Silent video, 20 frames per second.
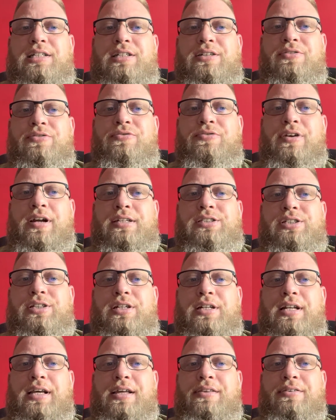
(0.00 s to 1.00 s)
fresh
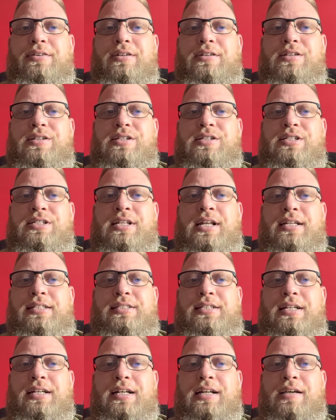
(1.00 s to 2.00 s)
leather,
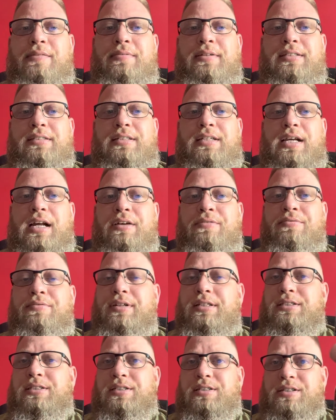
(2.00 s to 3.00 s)
zesty lemon, and
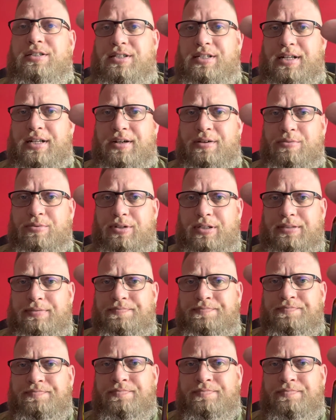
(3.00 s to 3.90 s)
rich cedarwood.